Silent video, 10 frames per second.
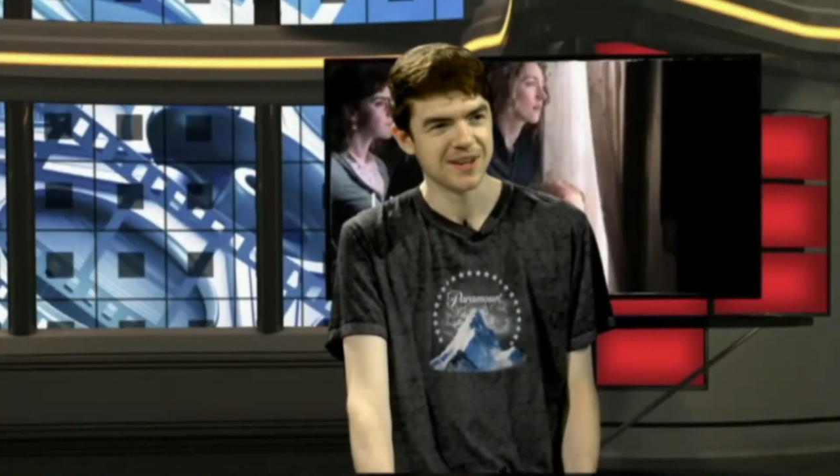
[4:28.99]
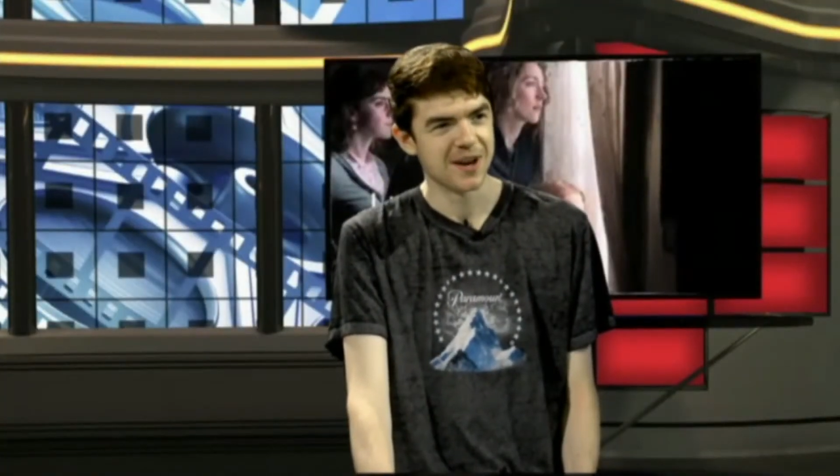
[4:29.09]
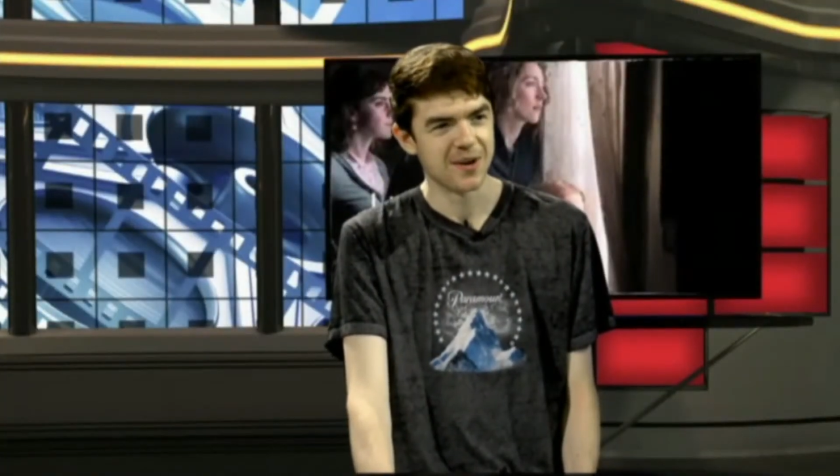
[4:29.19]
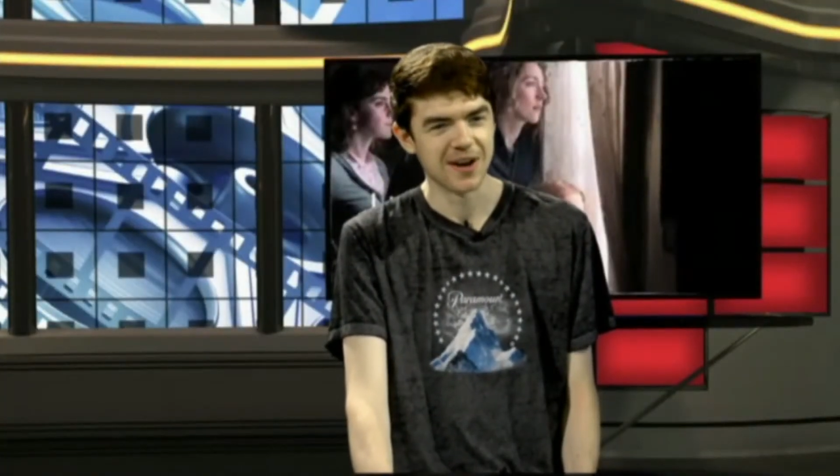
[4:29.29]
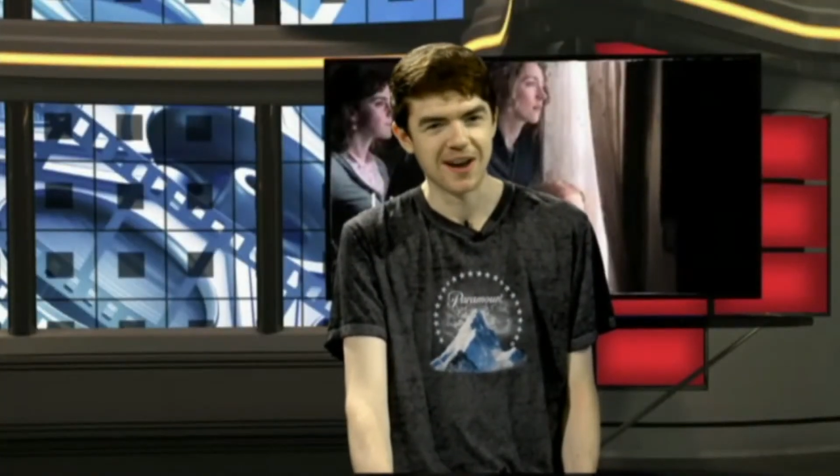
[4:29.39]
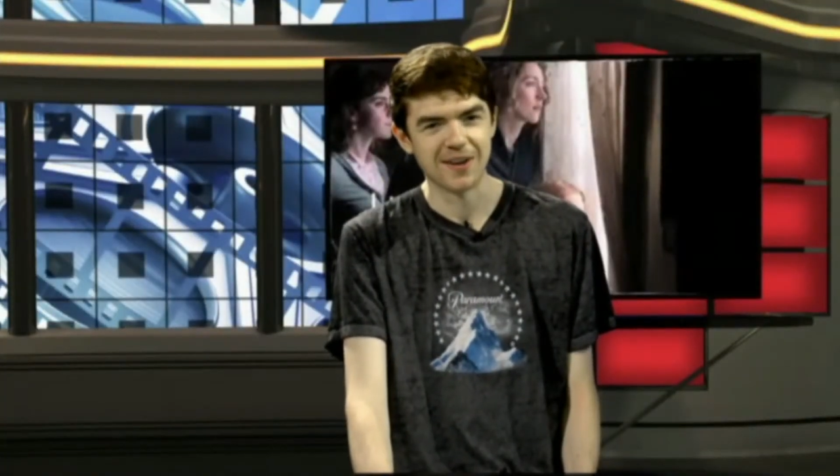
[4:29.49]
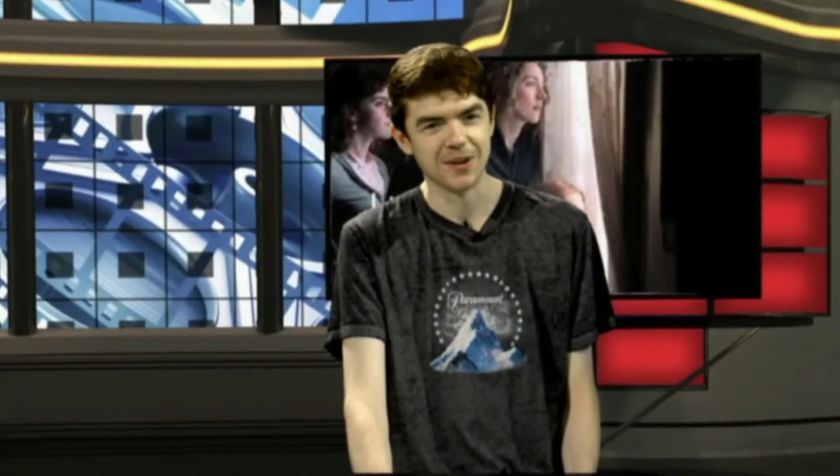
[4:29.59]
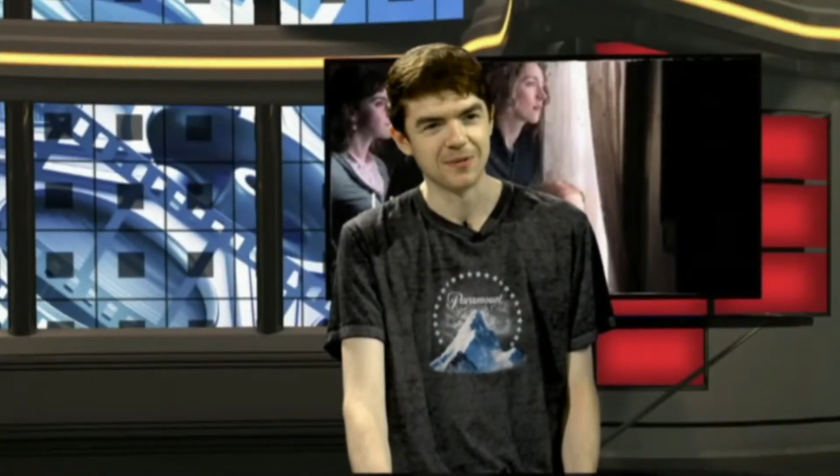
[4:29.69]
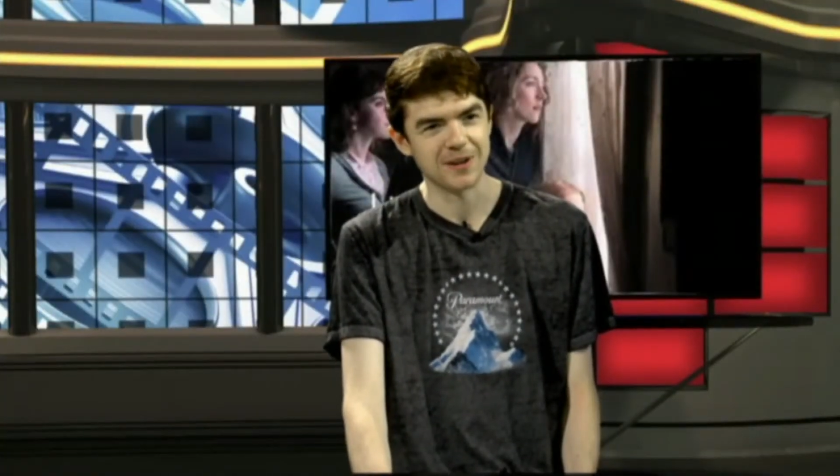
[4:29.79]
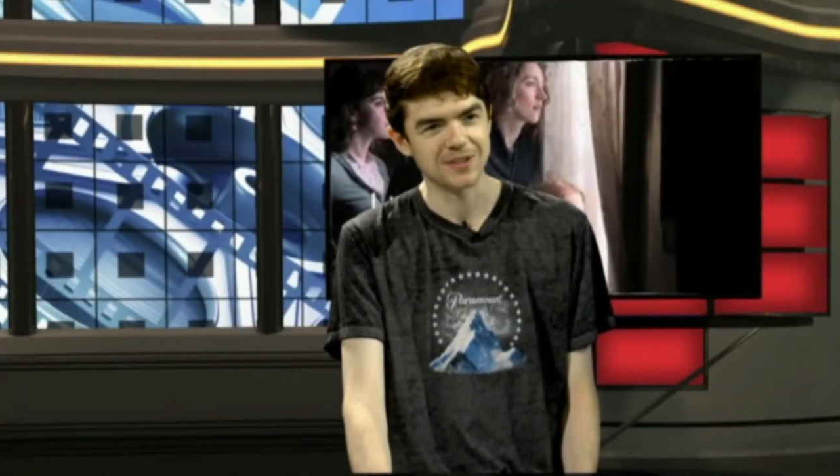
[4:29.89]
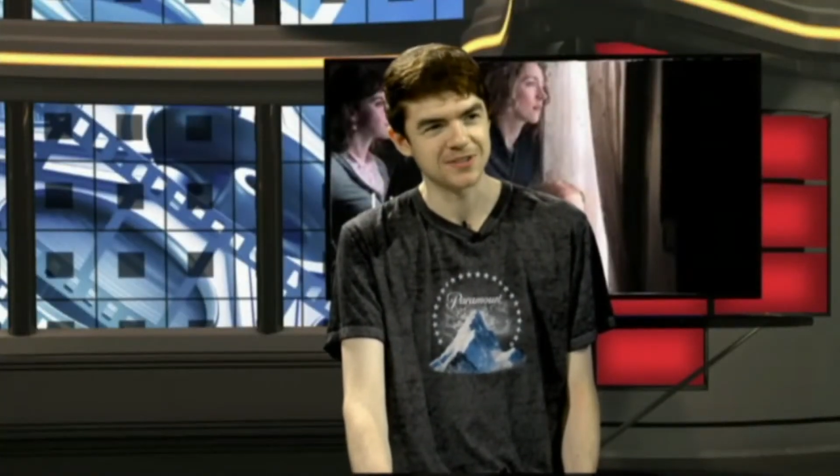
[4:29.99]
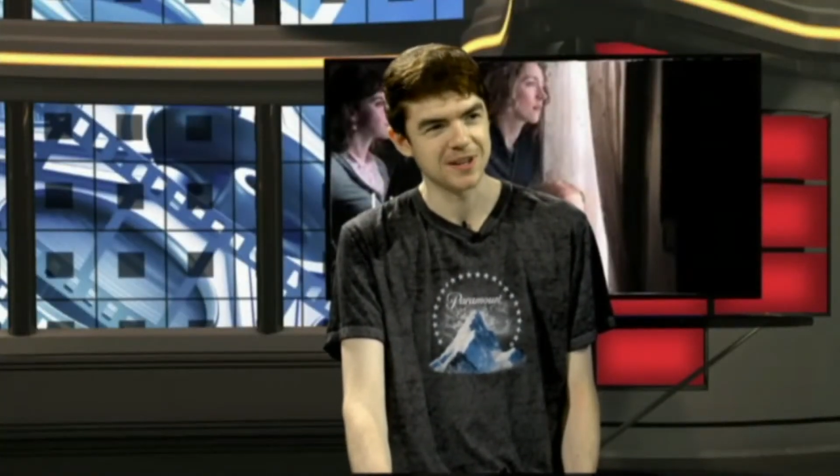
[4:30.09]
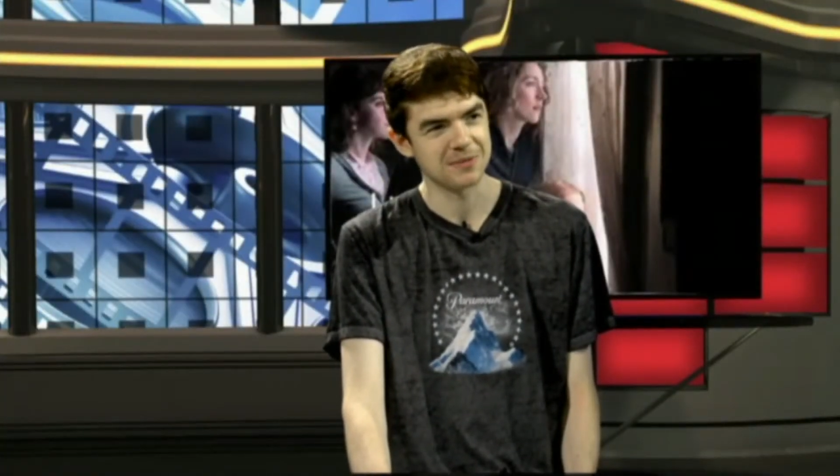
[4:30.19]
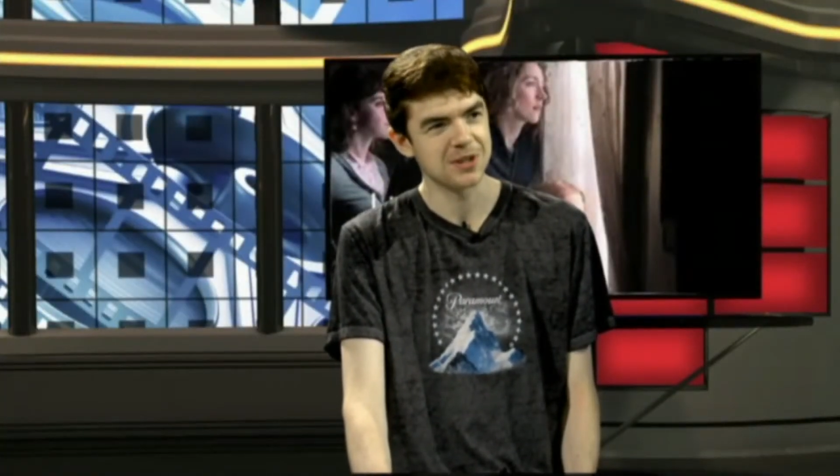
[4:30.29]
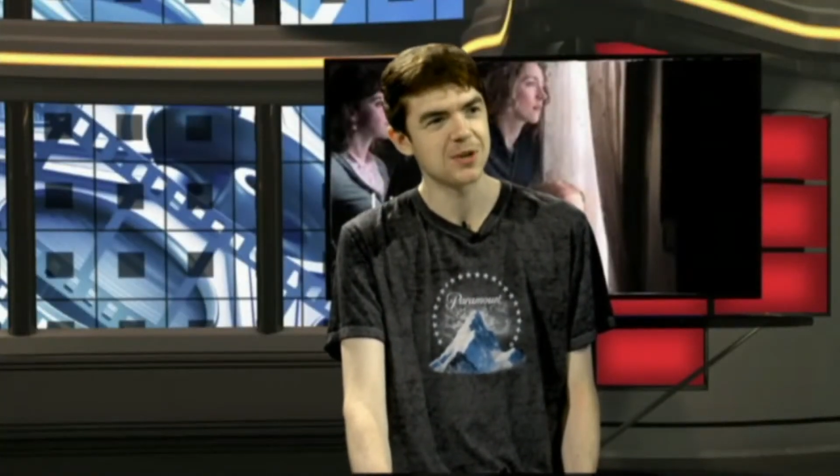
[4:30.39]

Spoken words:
well, I don't know if I should say, but she